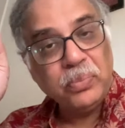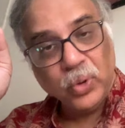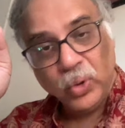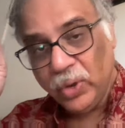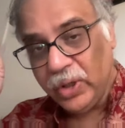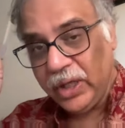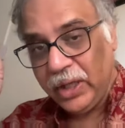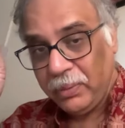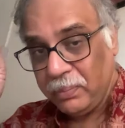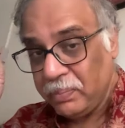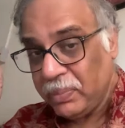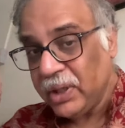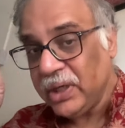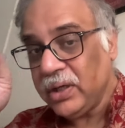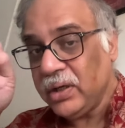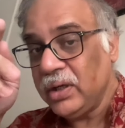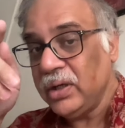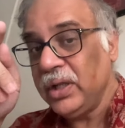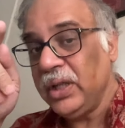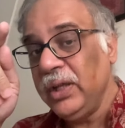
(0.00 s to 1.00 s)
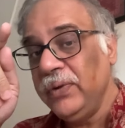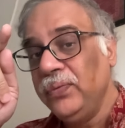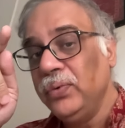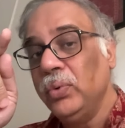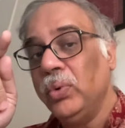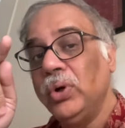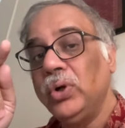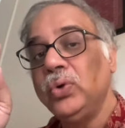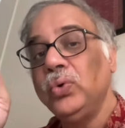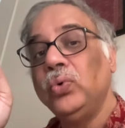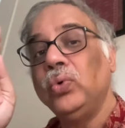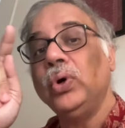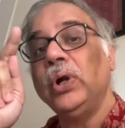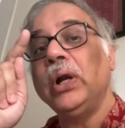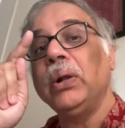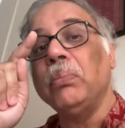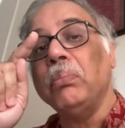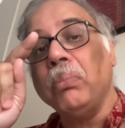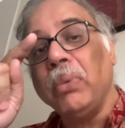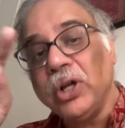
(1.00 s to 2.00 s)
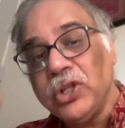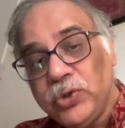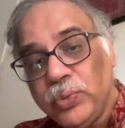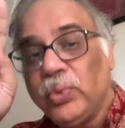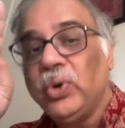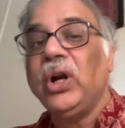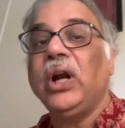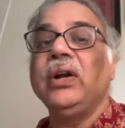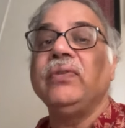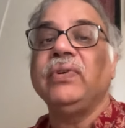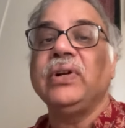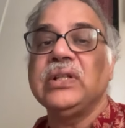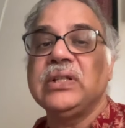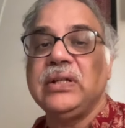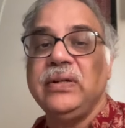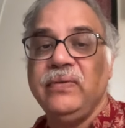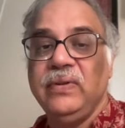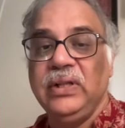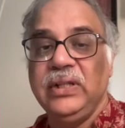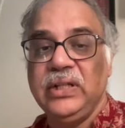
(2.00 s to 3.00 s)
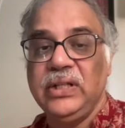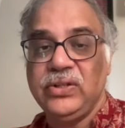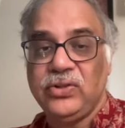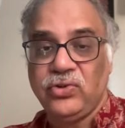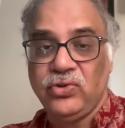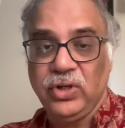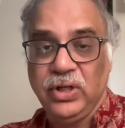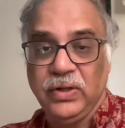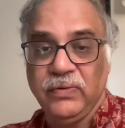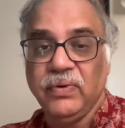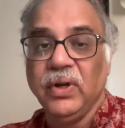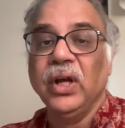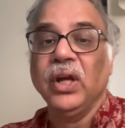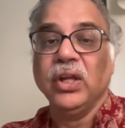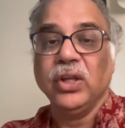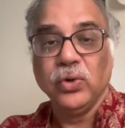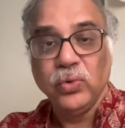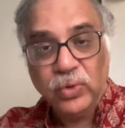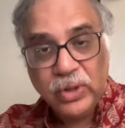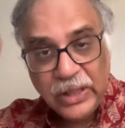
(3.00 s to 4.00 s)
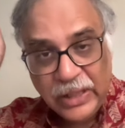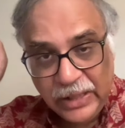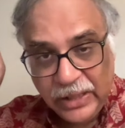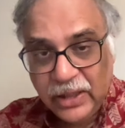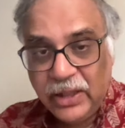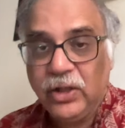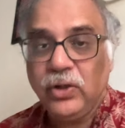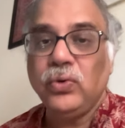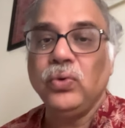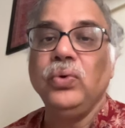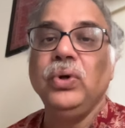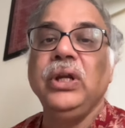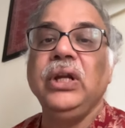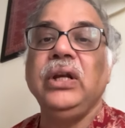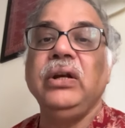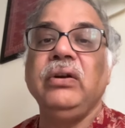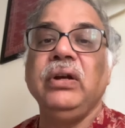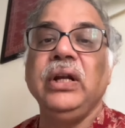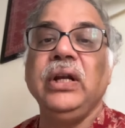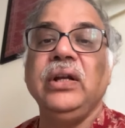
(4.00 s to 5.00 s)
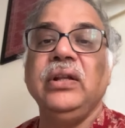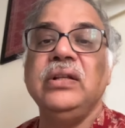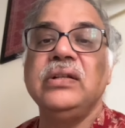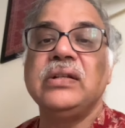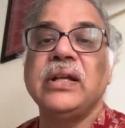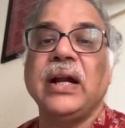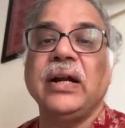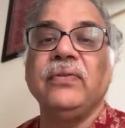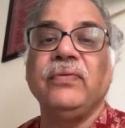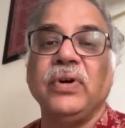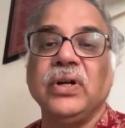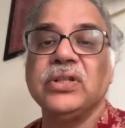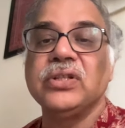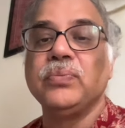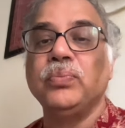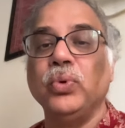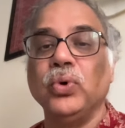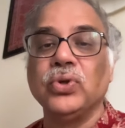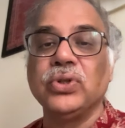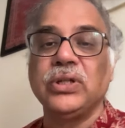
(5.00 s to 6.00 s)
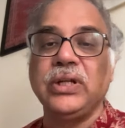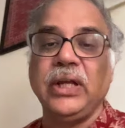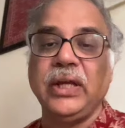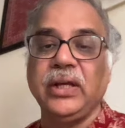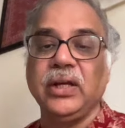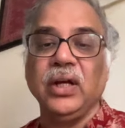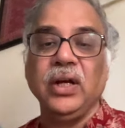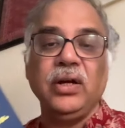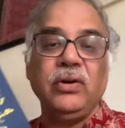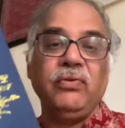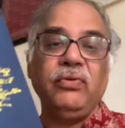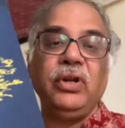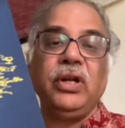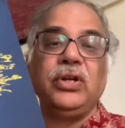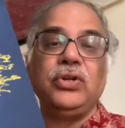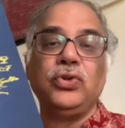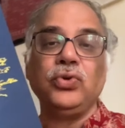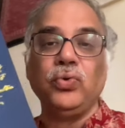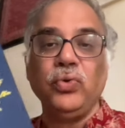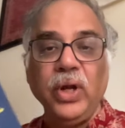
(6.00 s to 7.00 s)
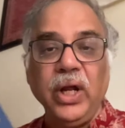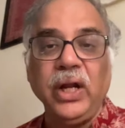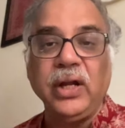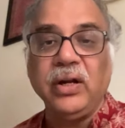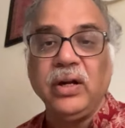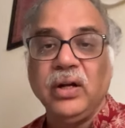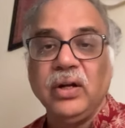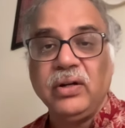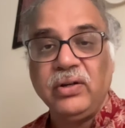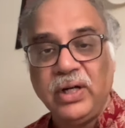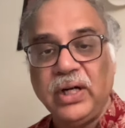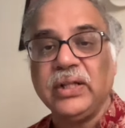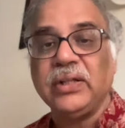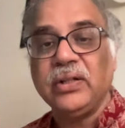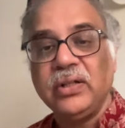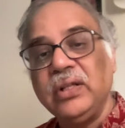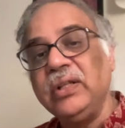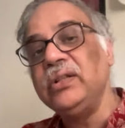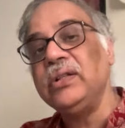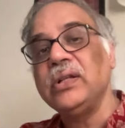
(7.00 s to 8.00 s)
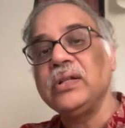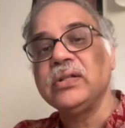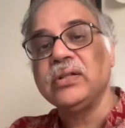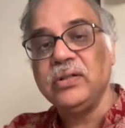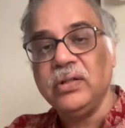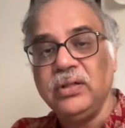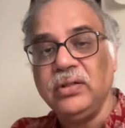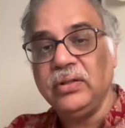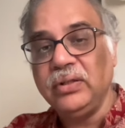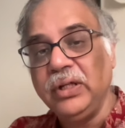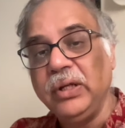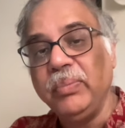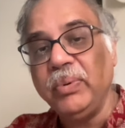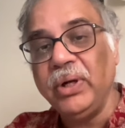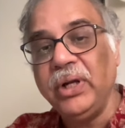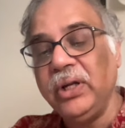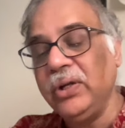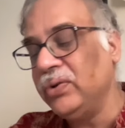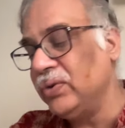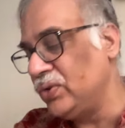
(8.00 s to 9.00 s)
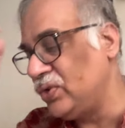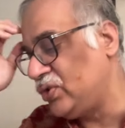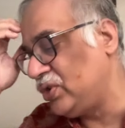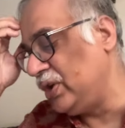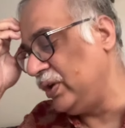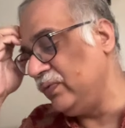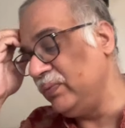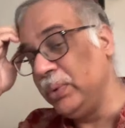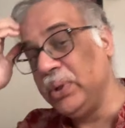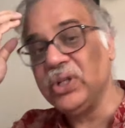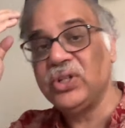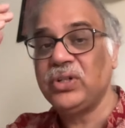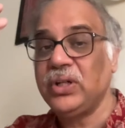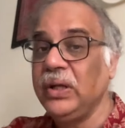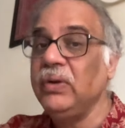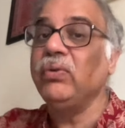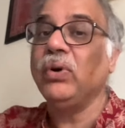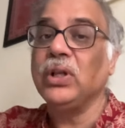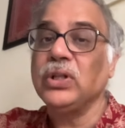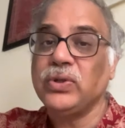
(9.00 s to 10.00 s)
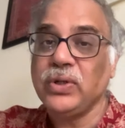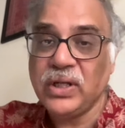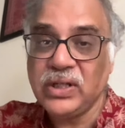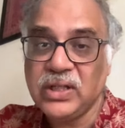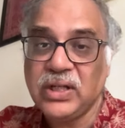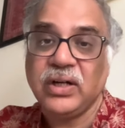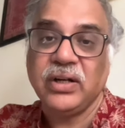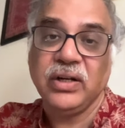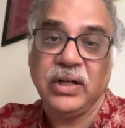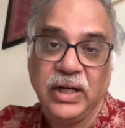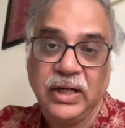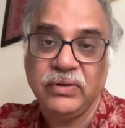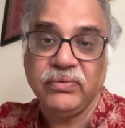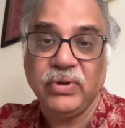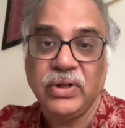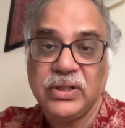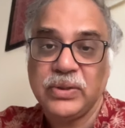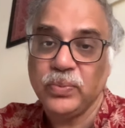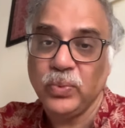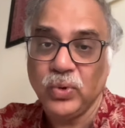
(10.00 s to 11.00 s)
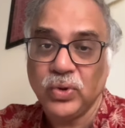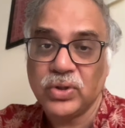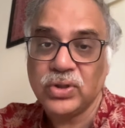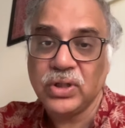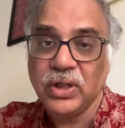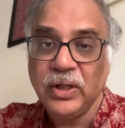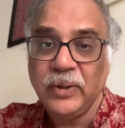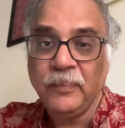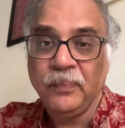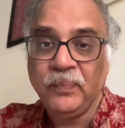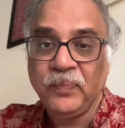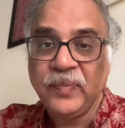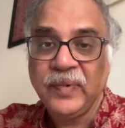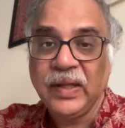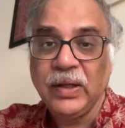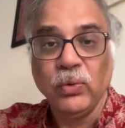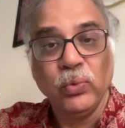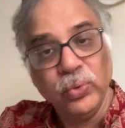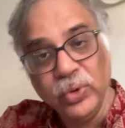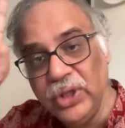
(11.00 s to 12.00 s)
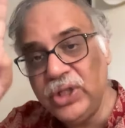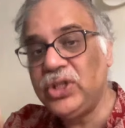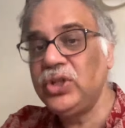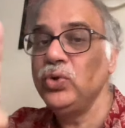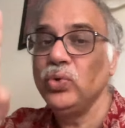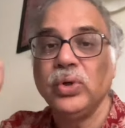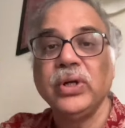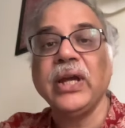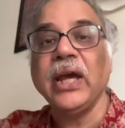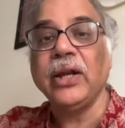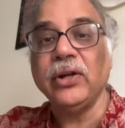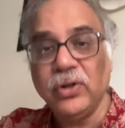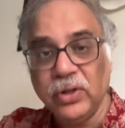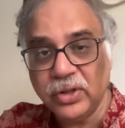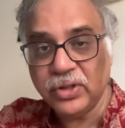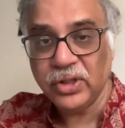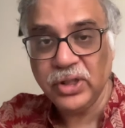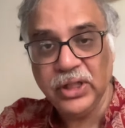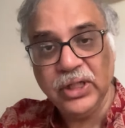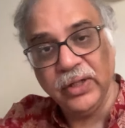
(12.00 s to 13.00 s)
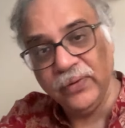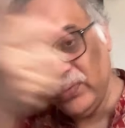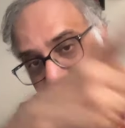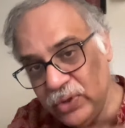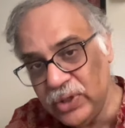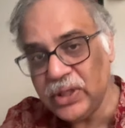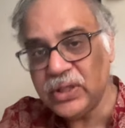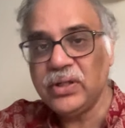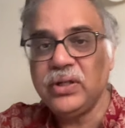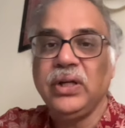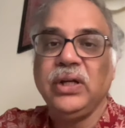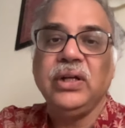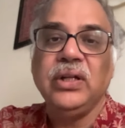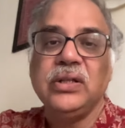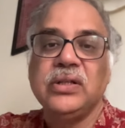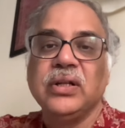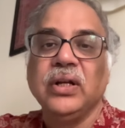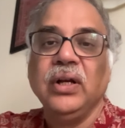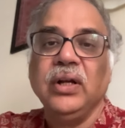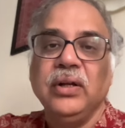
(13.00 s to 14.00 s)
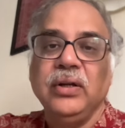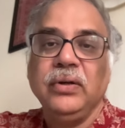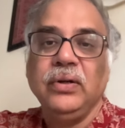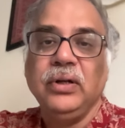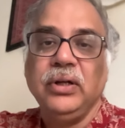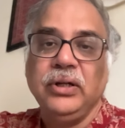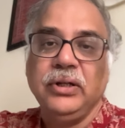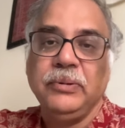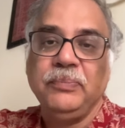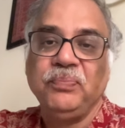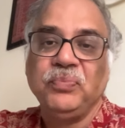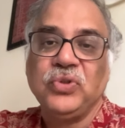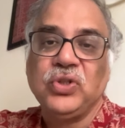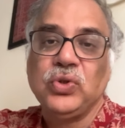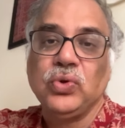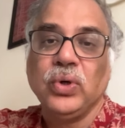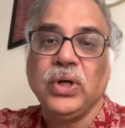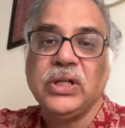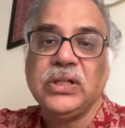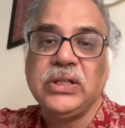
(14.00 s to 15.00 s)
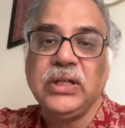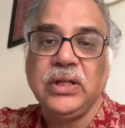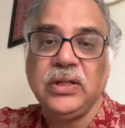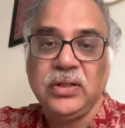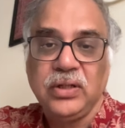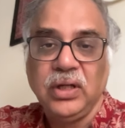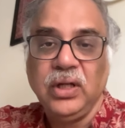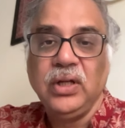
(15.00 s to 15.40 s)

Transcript: Okay, but if you want to go at a much more advanced level than Streve, you really need to read these advanced books like Rick Durrett rather than just depending on Streve, because Streve also has certain advanced books which you cannot read if you just read his stochastic